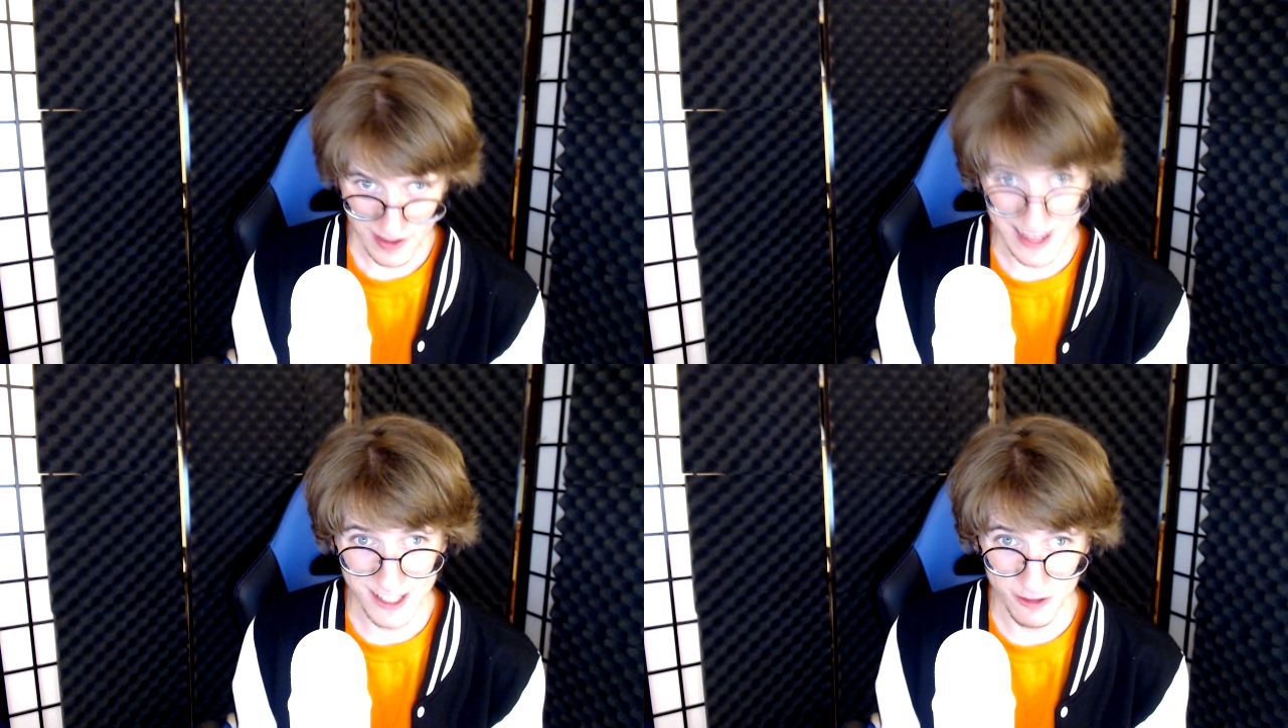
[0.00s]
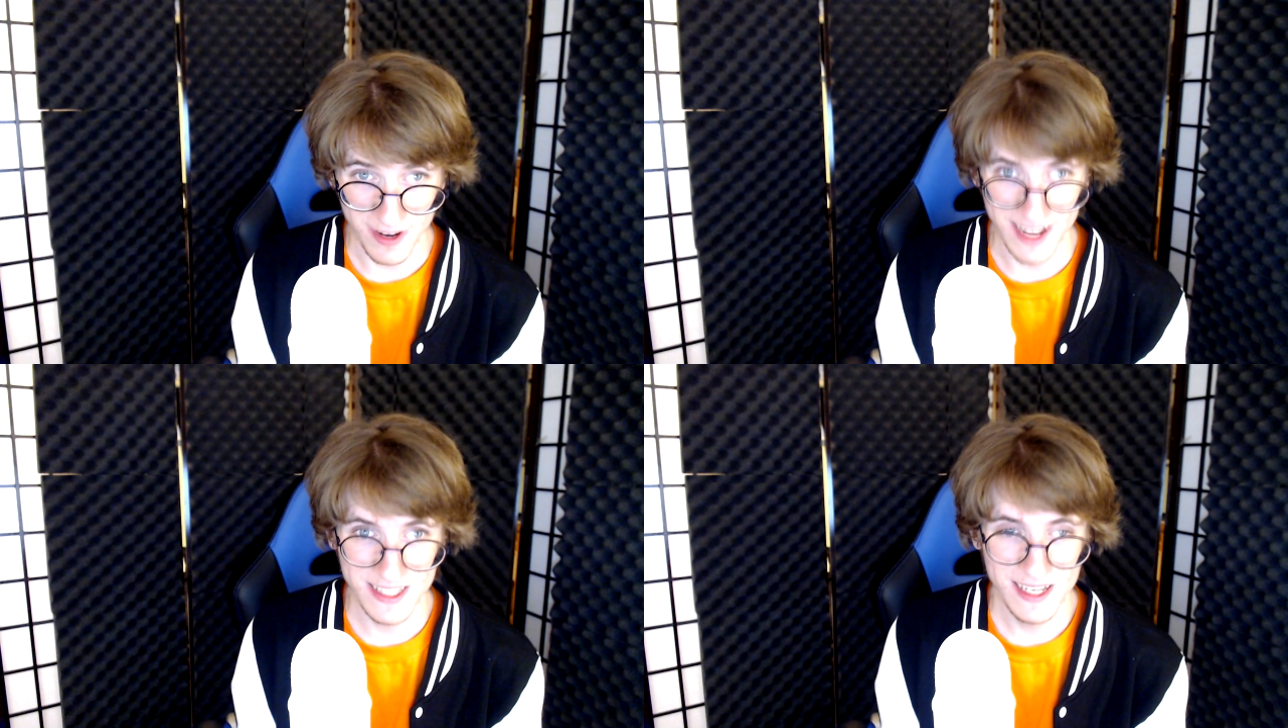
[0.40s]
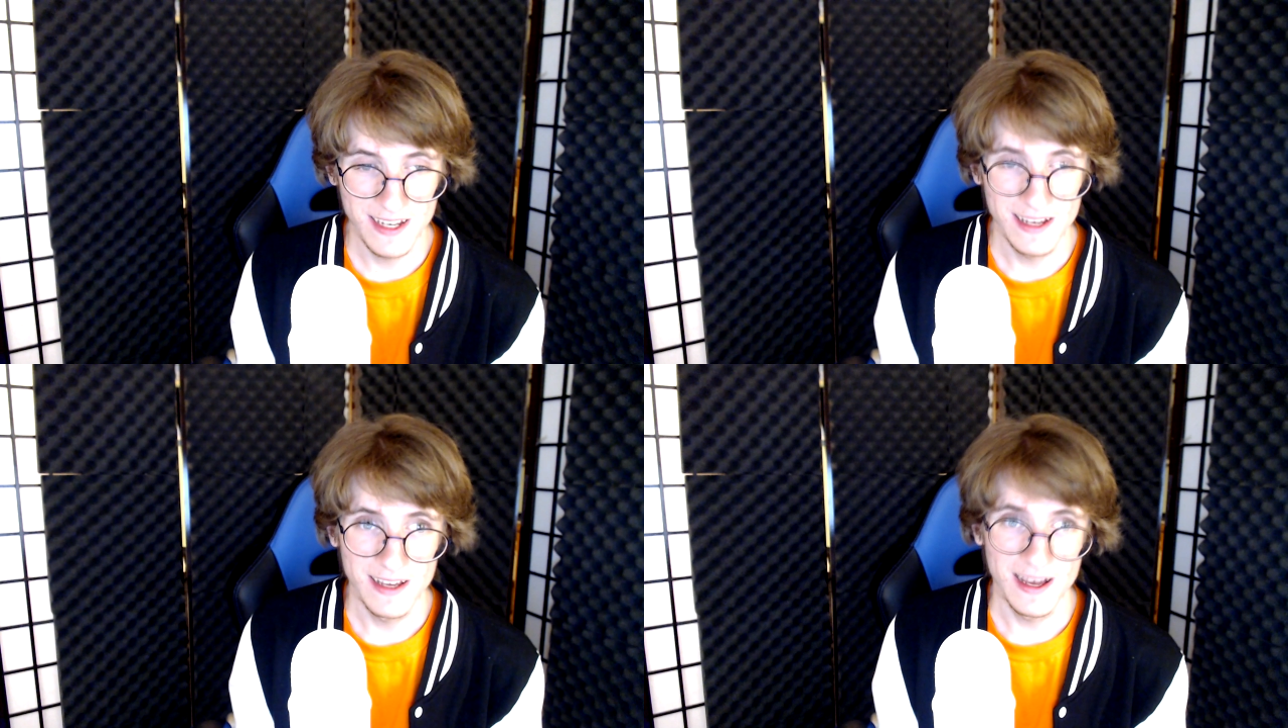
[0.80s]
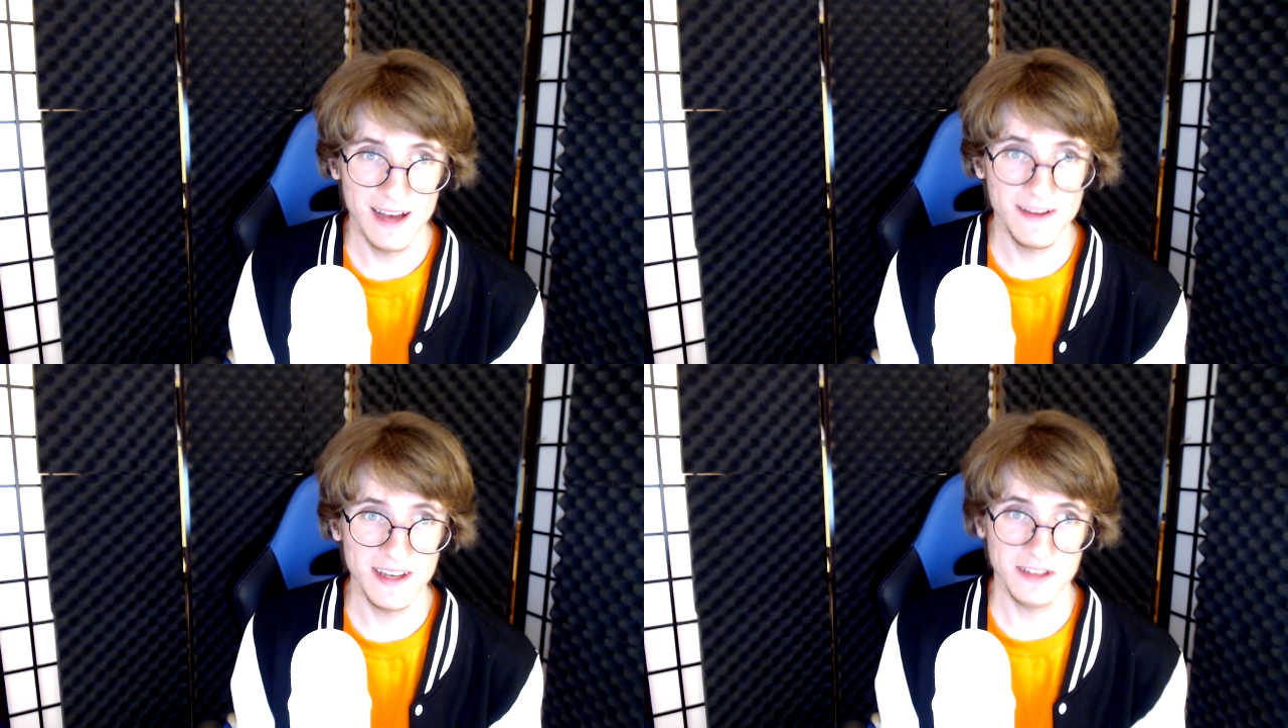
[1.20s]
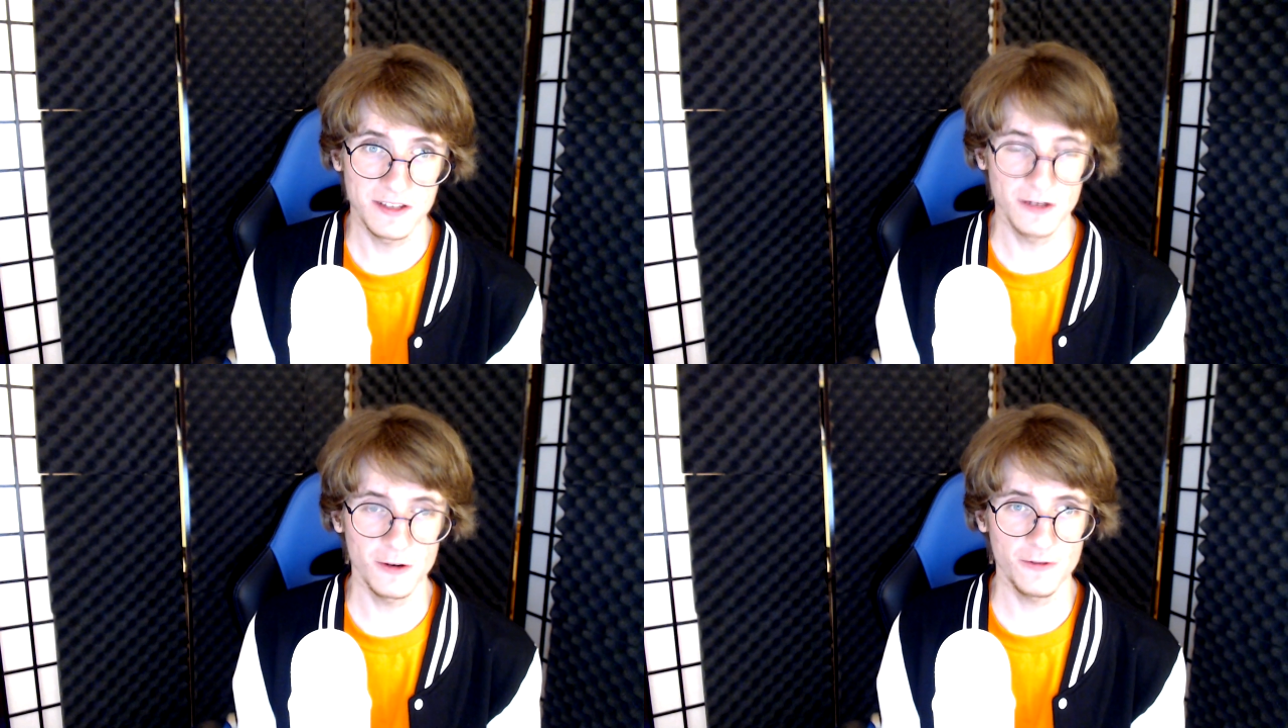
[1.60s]
That's right, I've had a
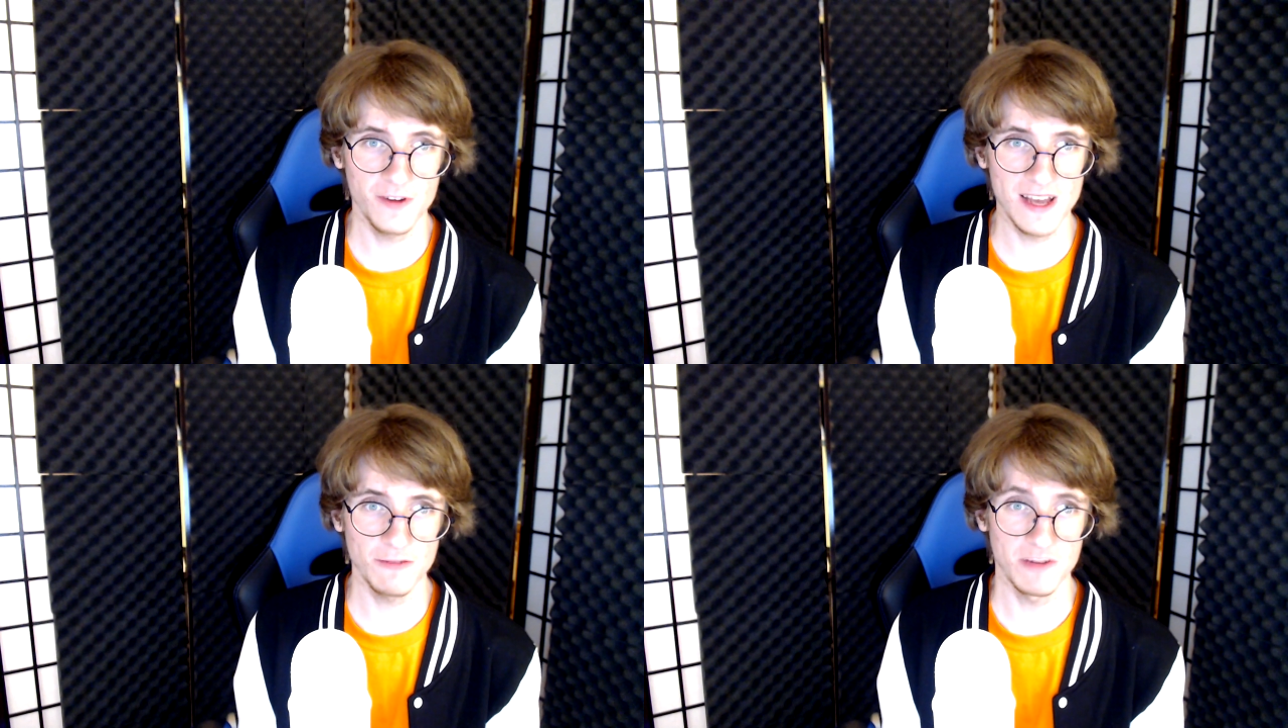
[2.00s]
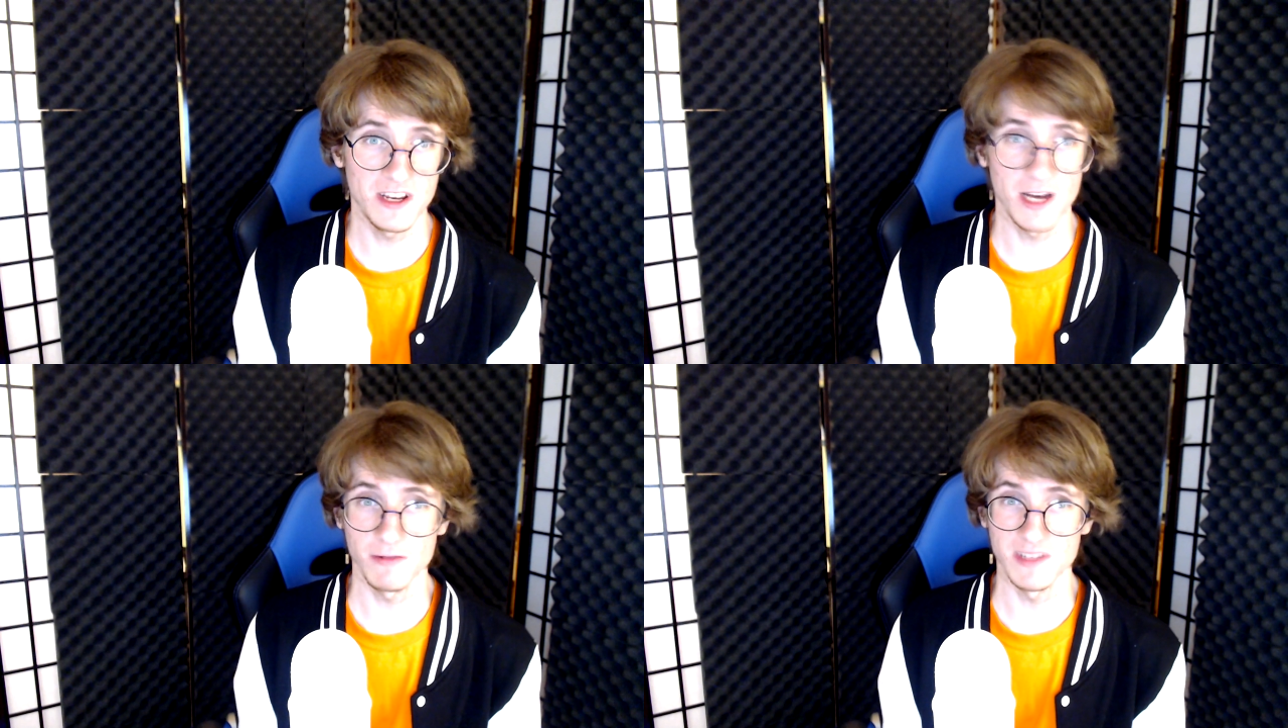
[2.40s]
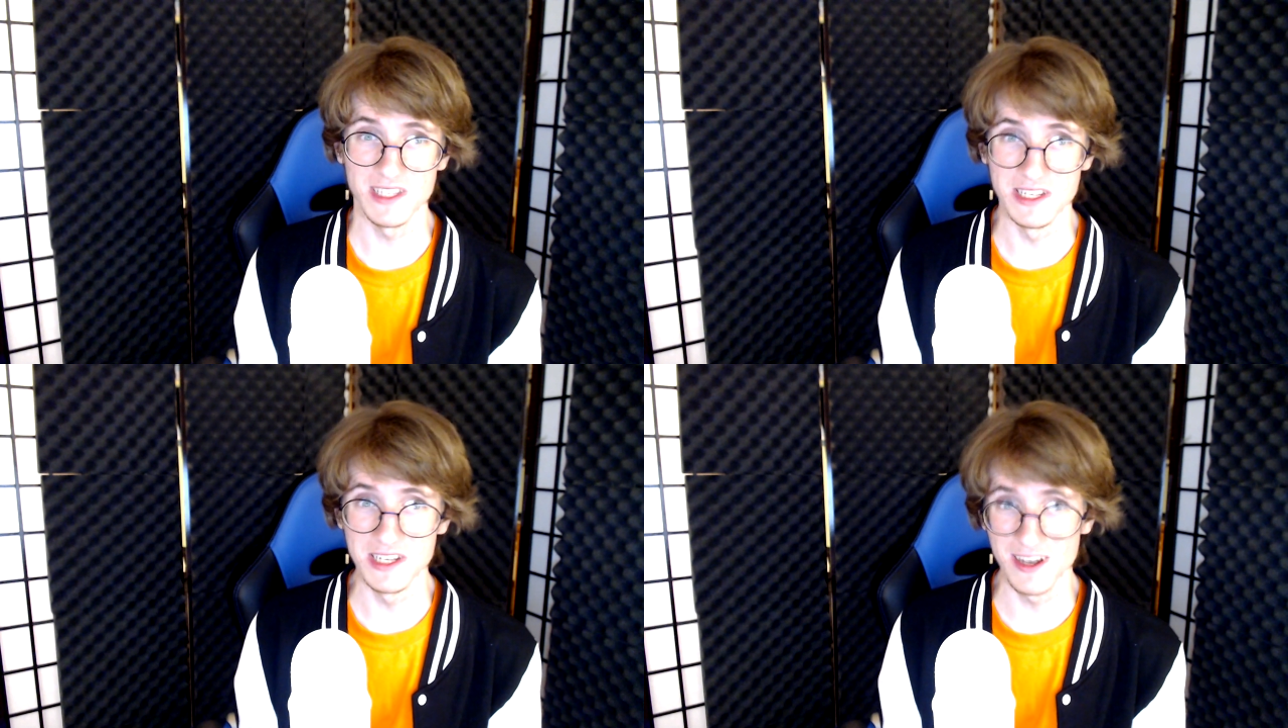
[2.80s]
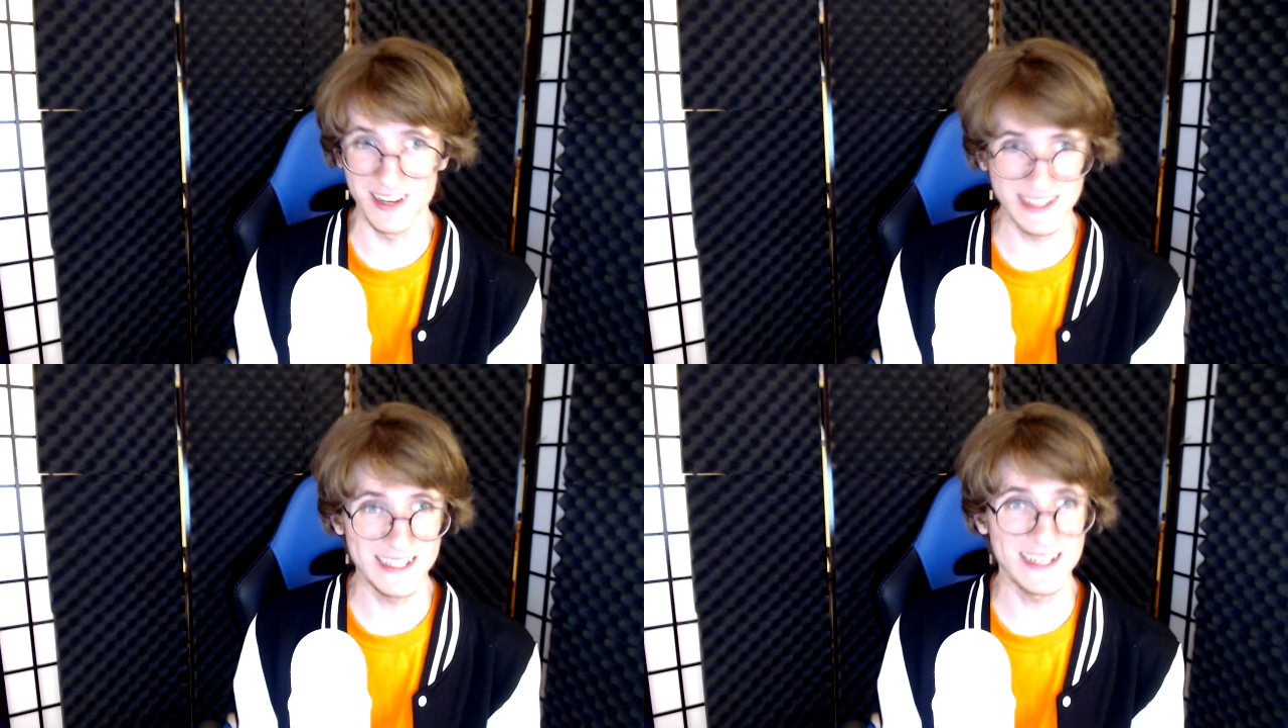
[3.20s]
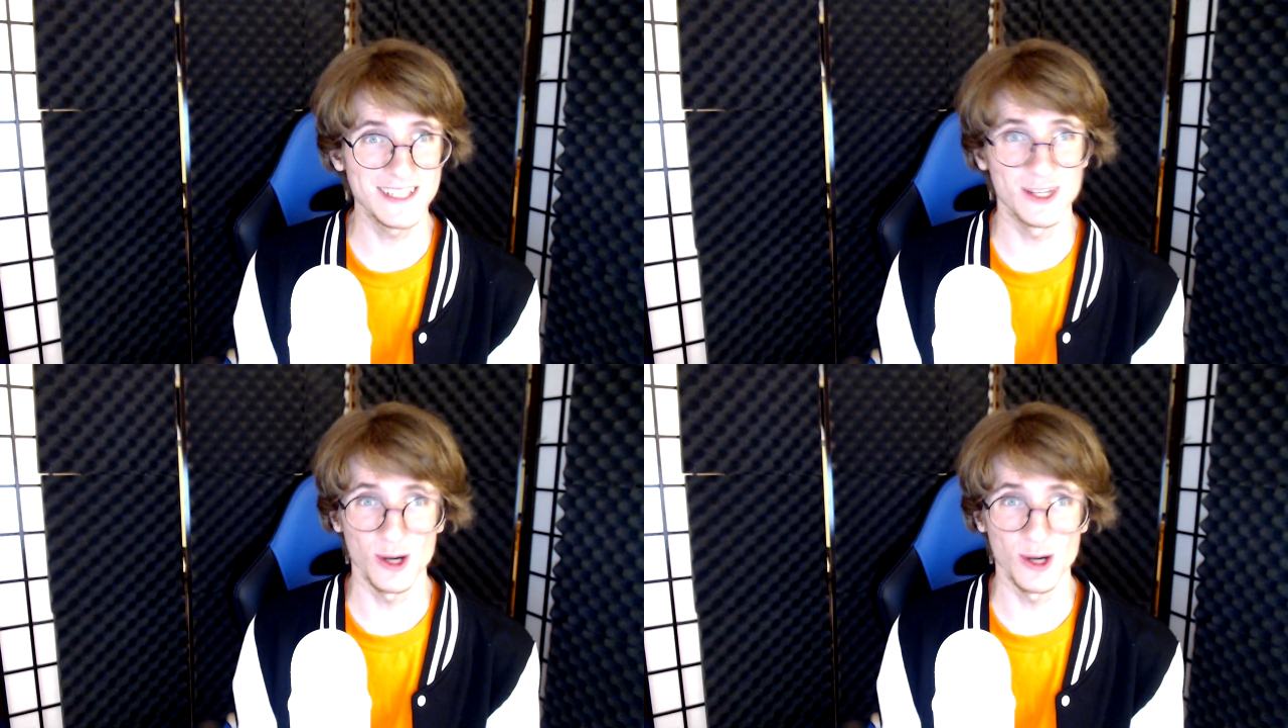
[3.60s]
girlfriend when I was 9 years